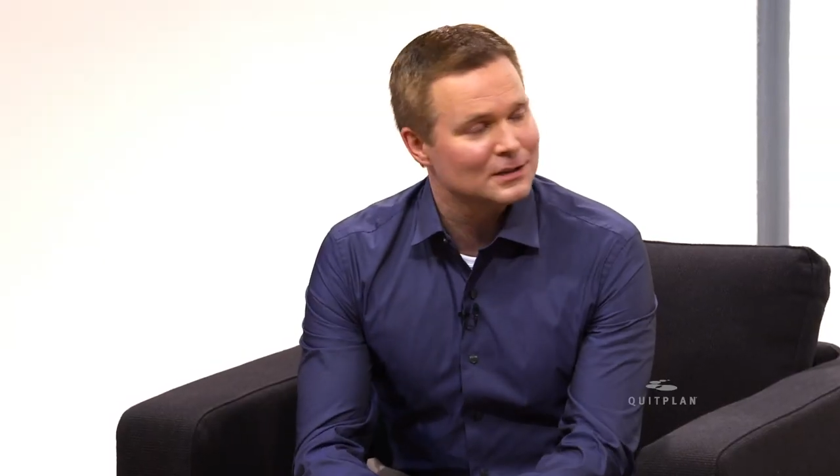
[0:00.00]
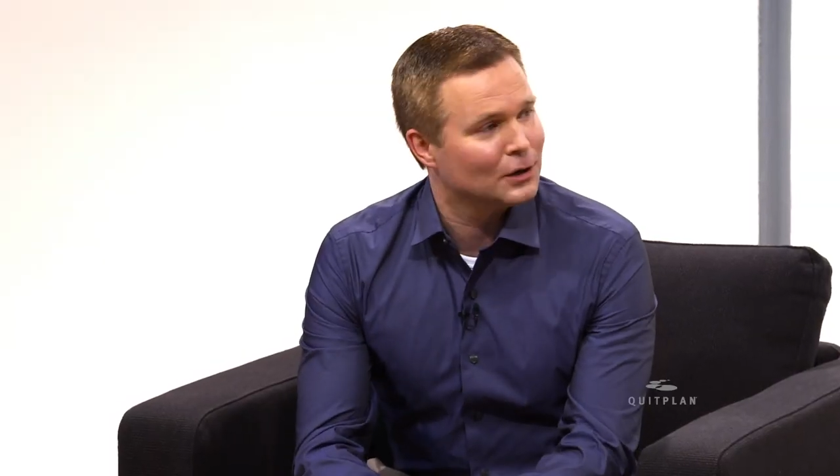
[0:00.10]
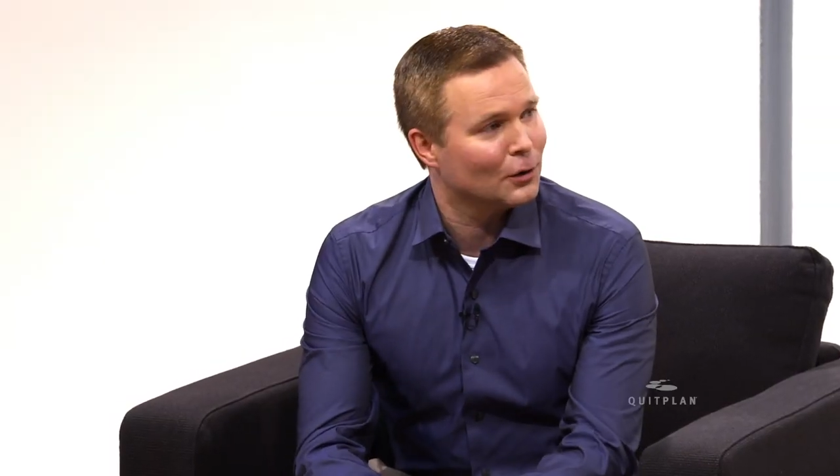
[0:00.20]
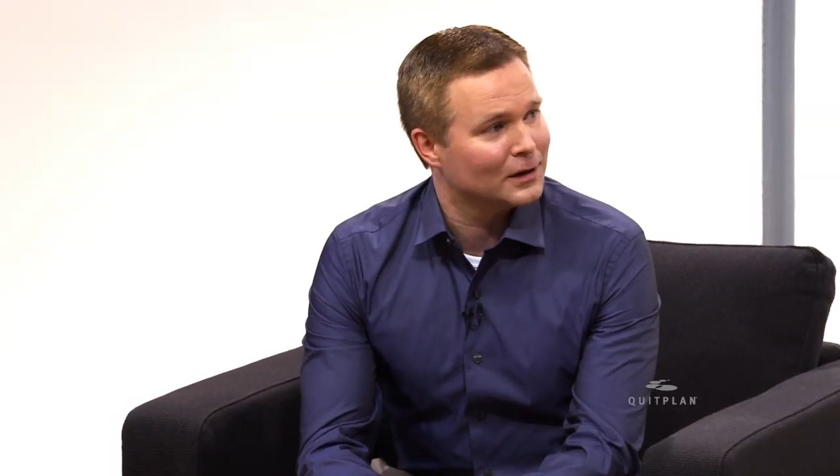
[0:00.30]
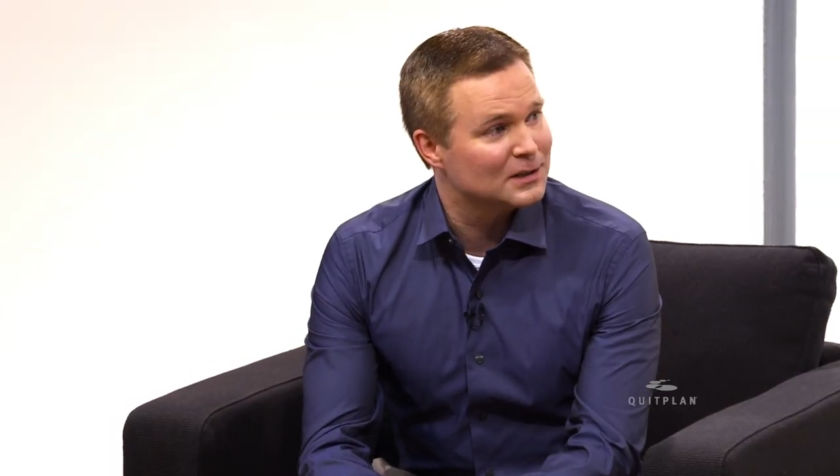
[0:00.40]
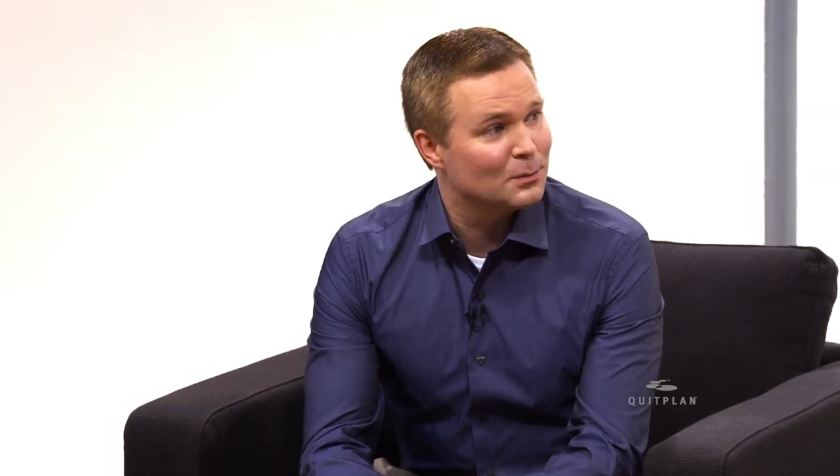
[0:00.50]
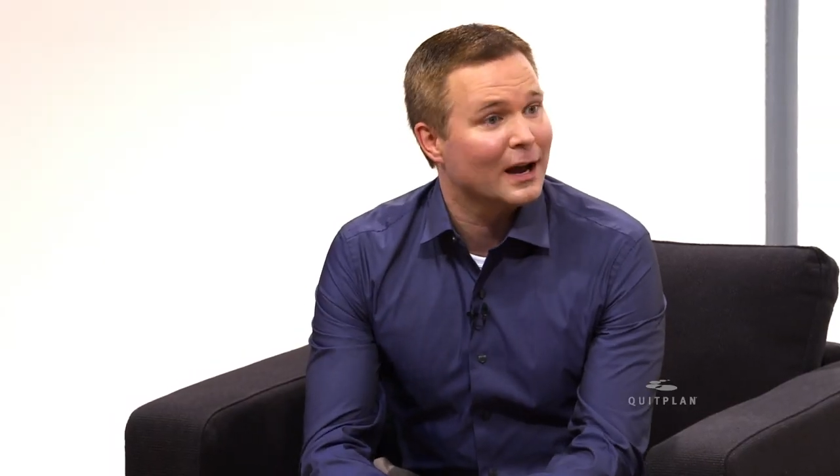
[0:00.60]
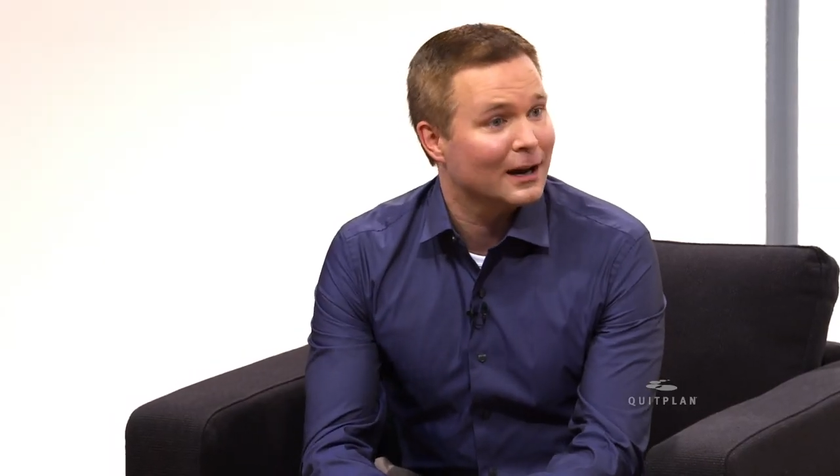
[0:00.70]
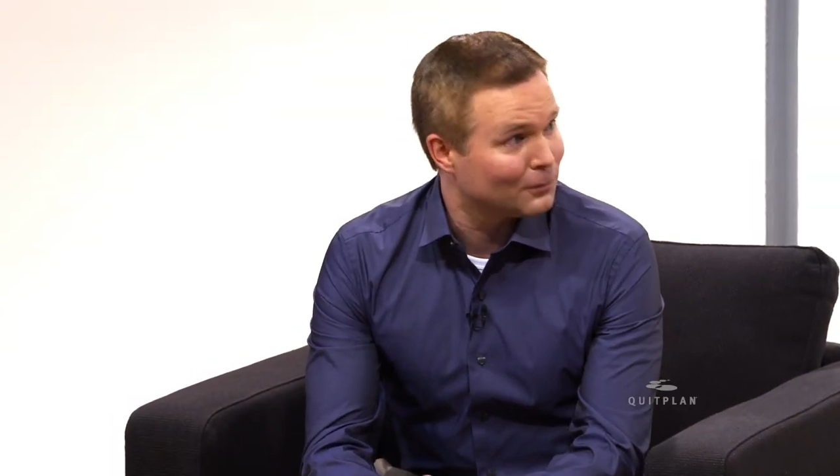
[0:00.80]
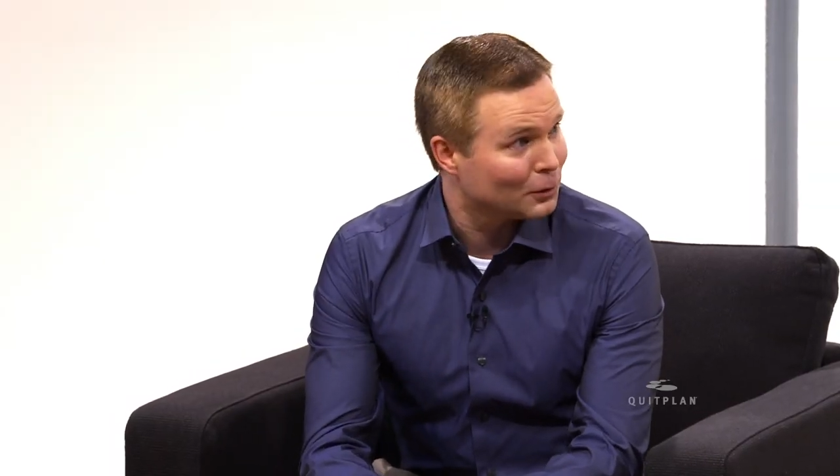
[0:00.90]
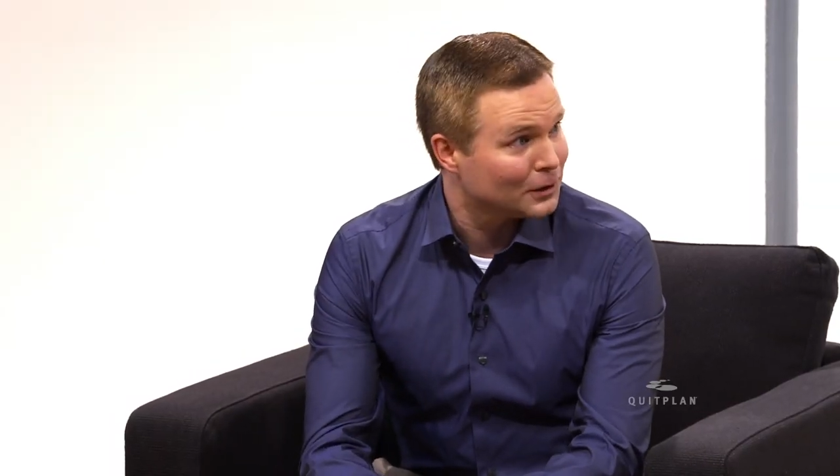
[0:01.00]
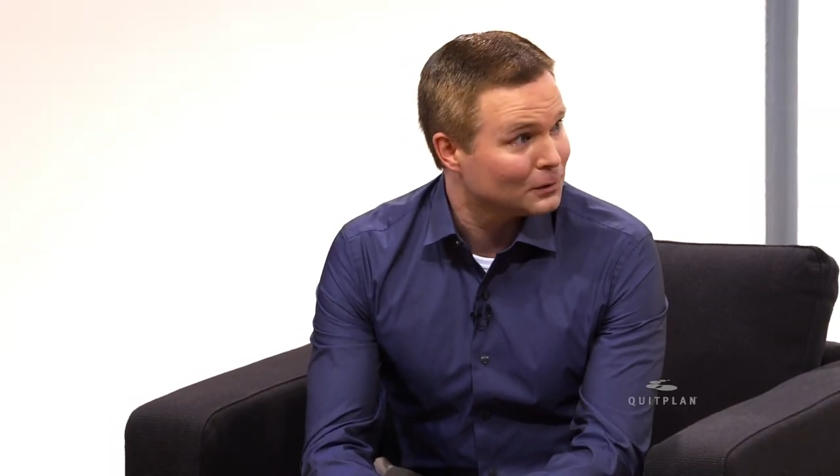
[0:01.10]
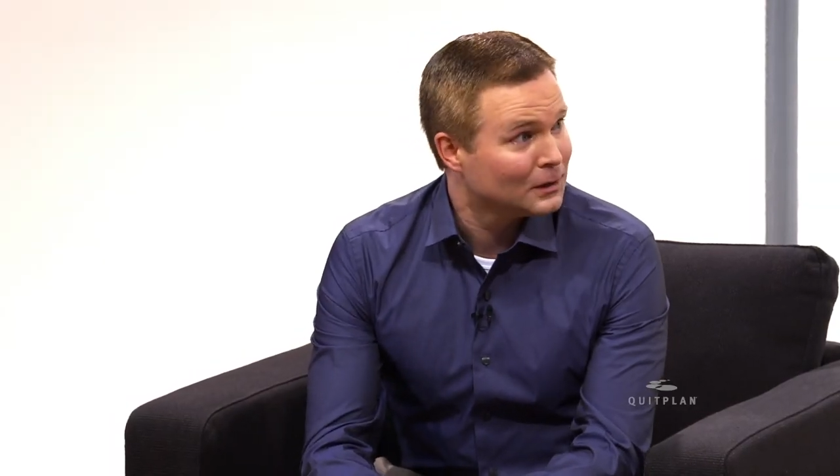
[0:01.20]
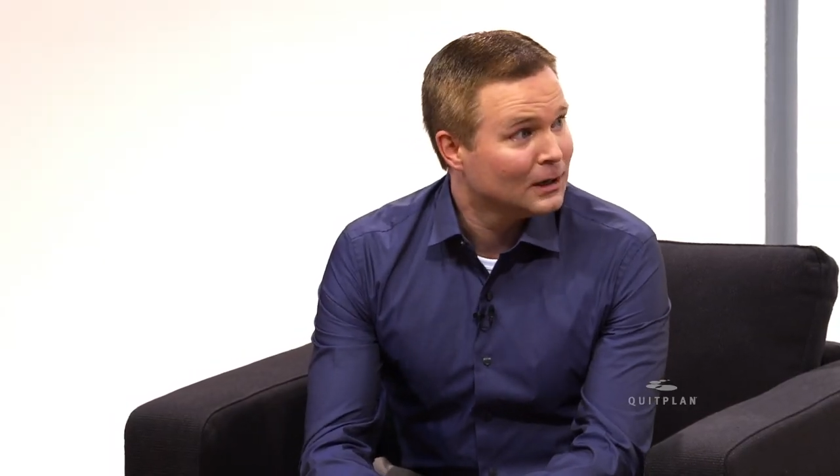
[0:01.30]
to know that it's bad for you.